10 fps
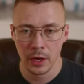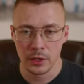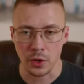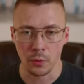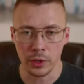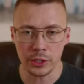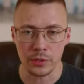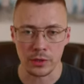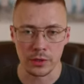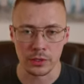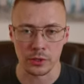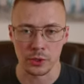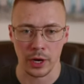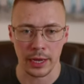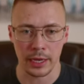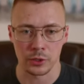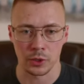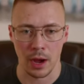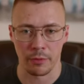So what you do is you drag and drop